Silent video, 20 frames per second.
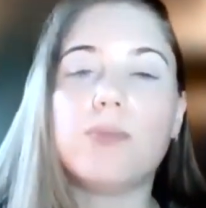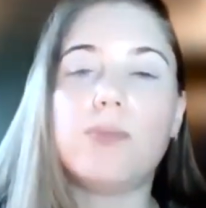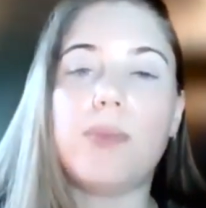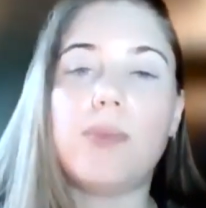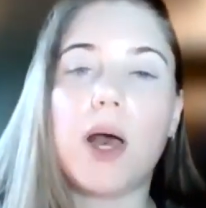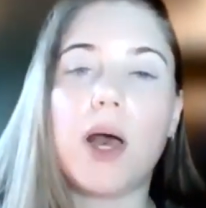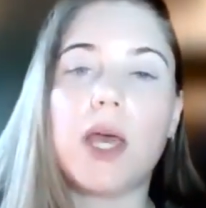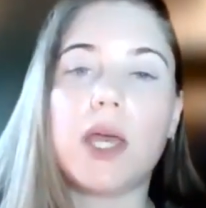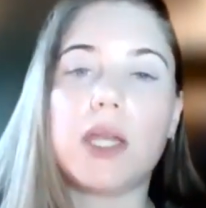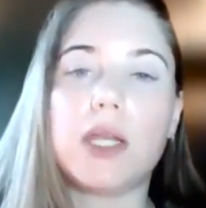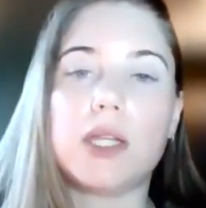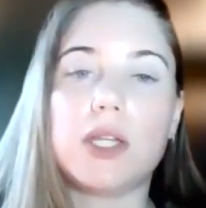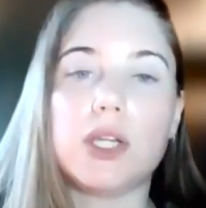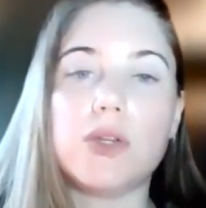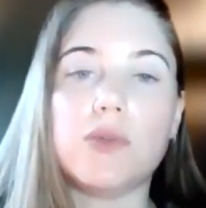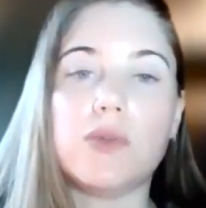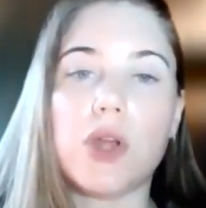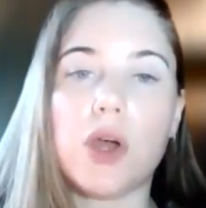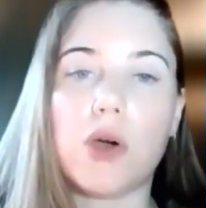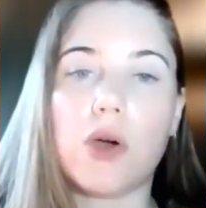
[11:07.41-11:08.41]
but
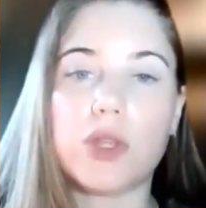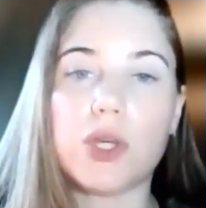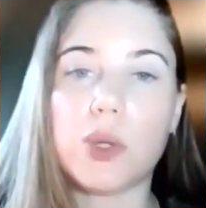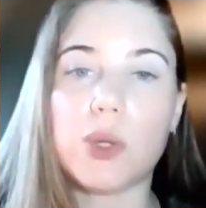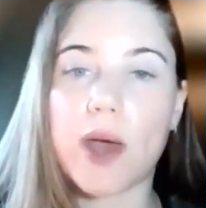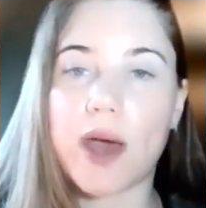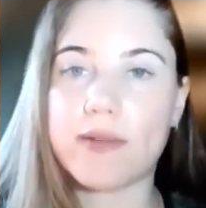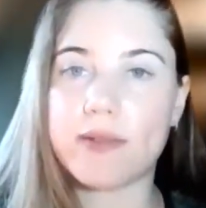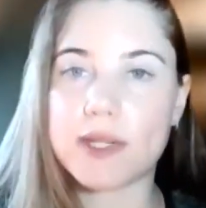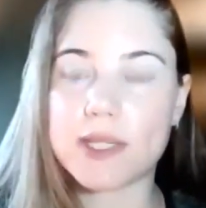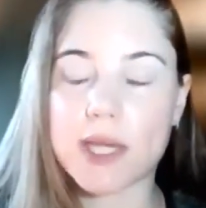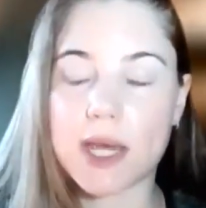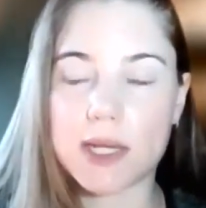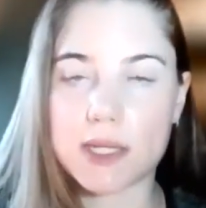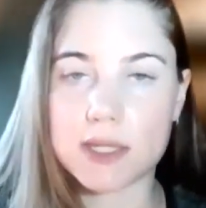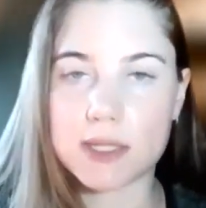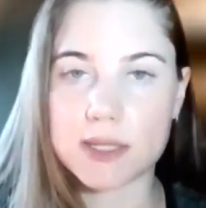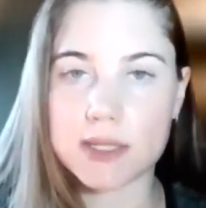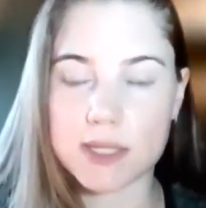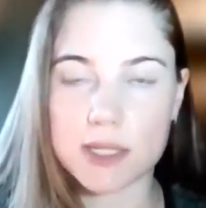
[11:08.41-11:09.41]
you know that you have a
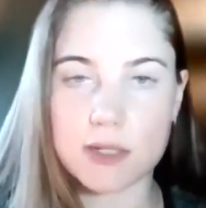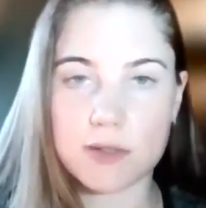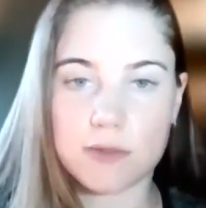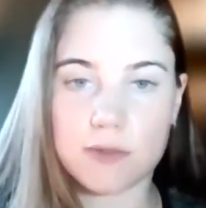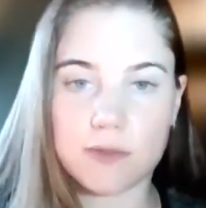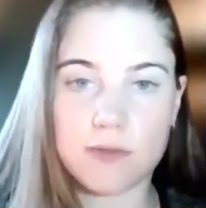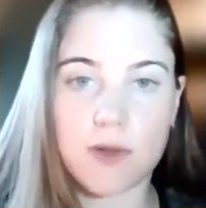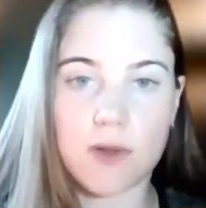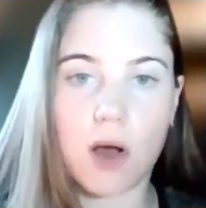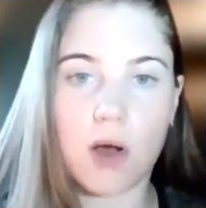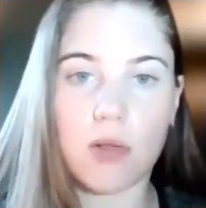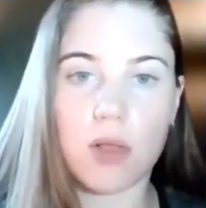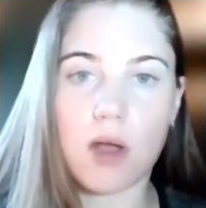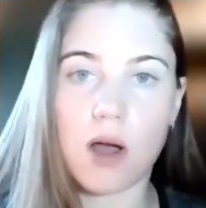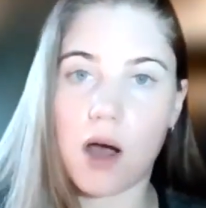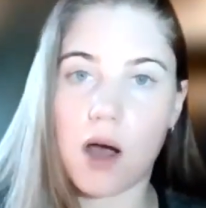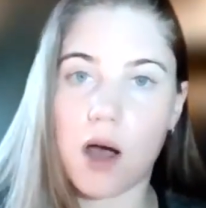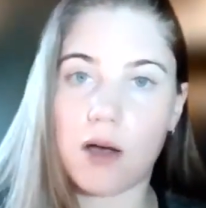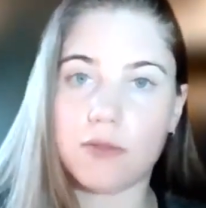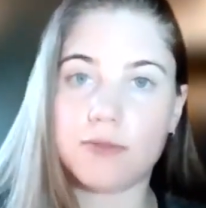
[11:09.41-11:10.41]
tendency to fall
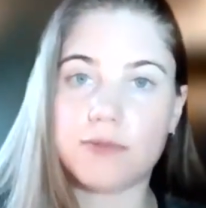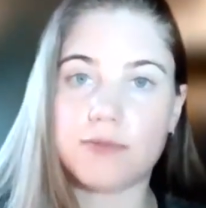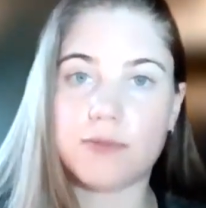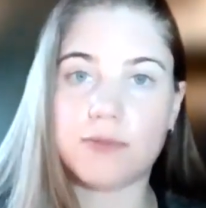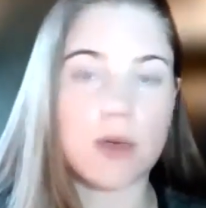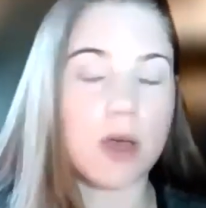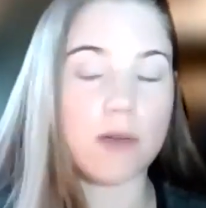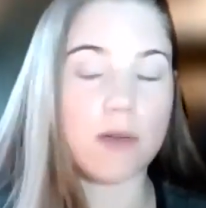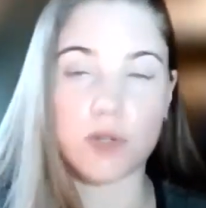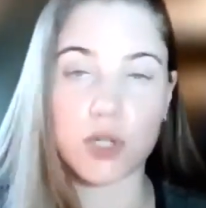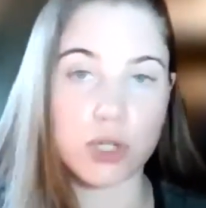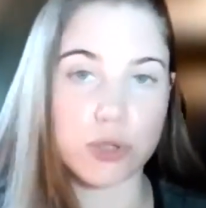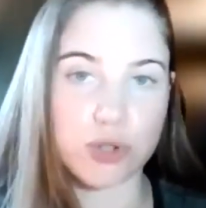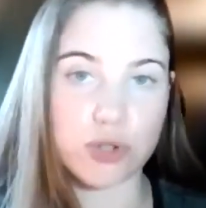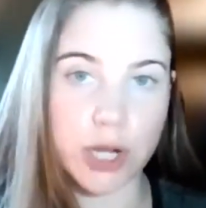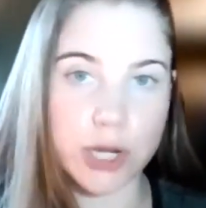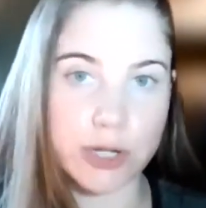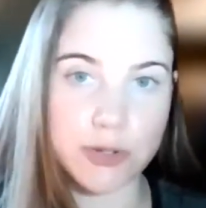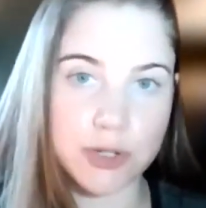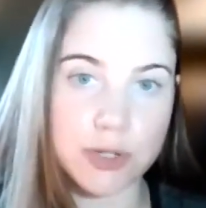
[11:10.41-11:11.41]
off of new
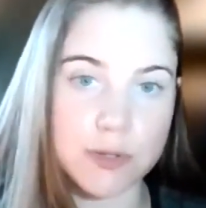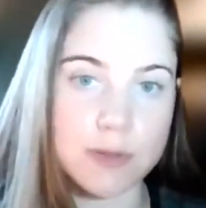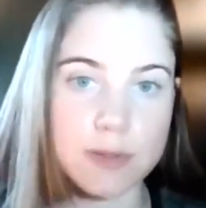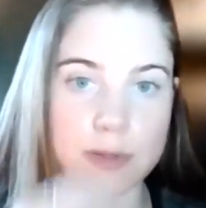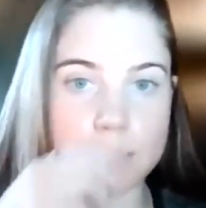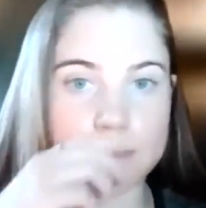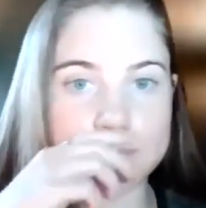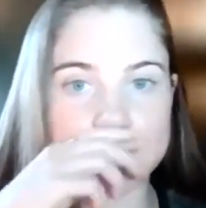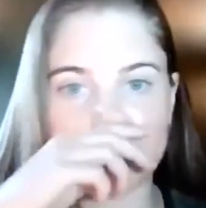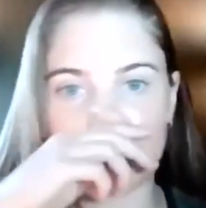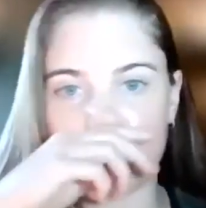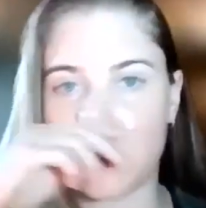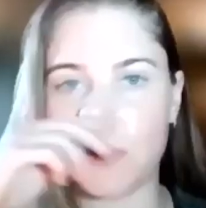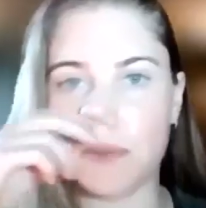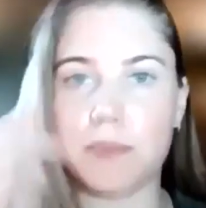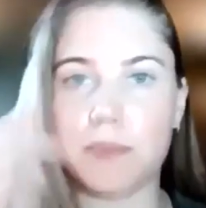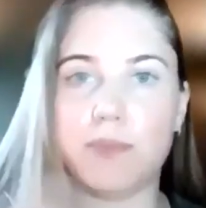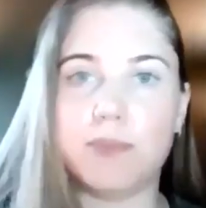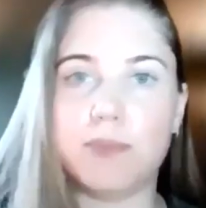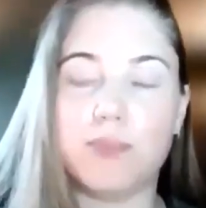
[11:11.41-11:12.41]
changes due
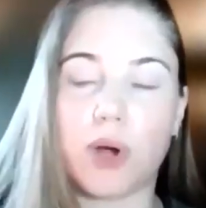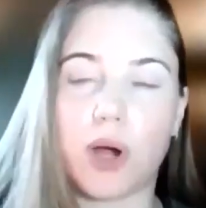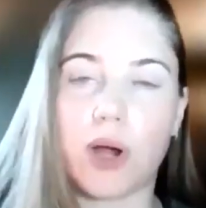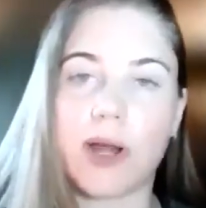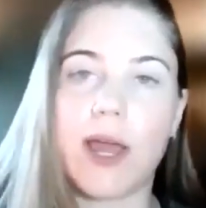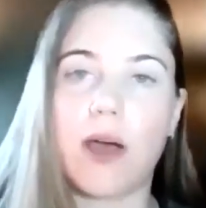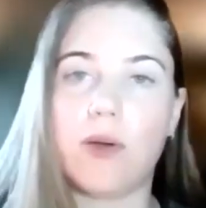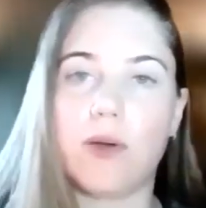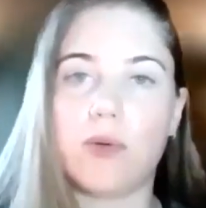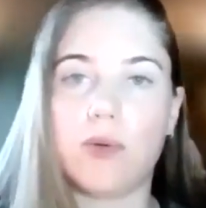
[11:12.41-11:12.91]
to burnout